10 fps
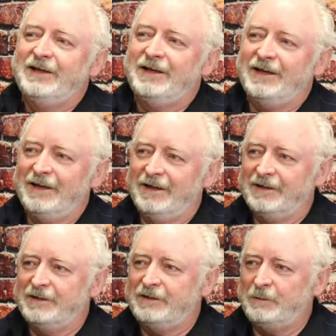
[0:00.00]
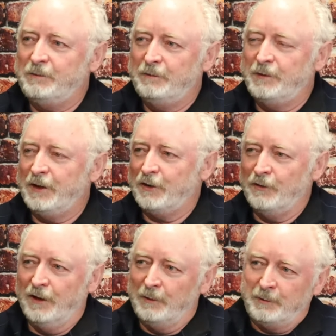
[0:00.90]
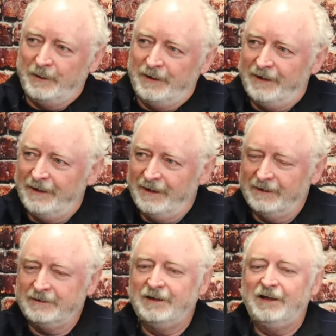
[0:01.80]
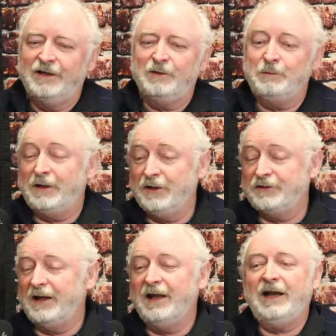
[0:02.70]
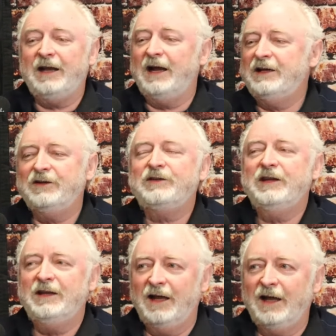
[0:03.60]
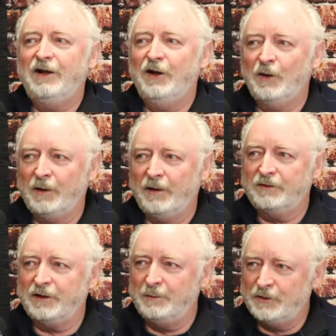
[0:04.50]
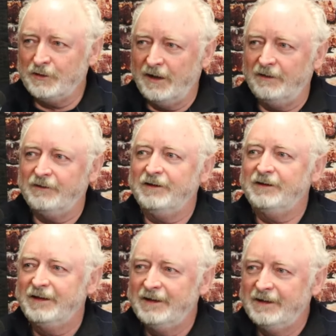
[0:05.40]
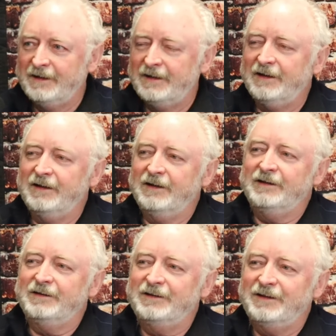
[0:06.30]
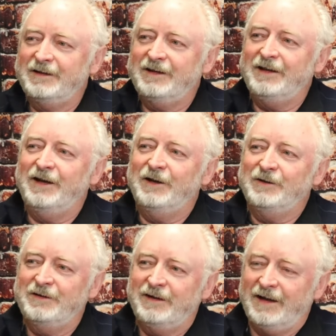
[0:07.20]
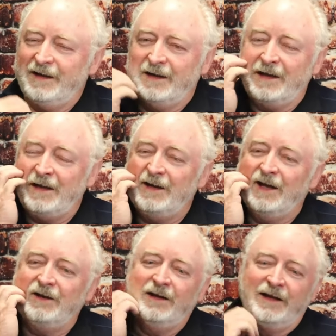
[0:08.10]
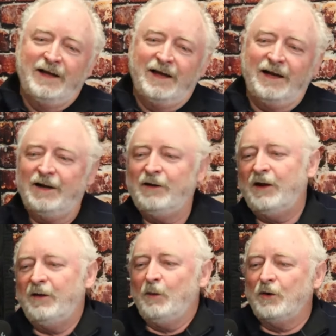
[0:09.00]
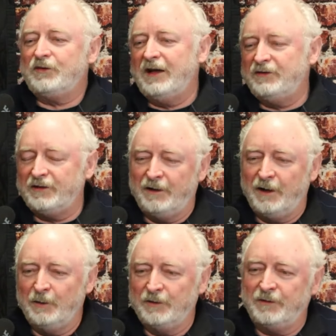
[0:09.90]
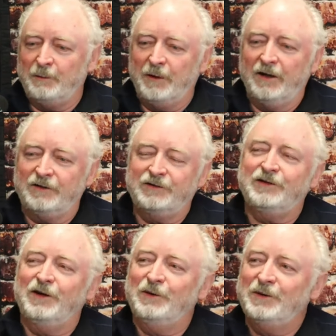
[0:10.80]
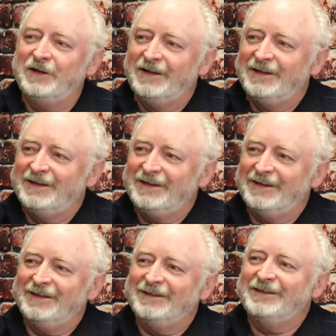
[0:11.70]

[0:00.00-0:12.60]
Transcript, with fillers: uh, to pick her up, and uh, right. because a lot, of, I just did not know what I was going to be driving. Uh, you know, and, and and and, and, and the worst case scenario is the bus. So uh, the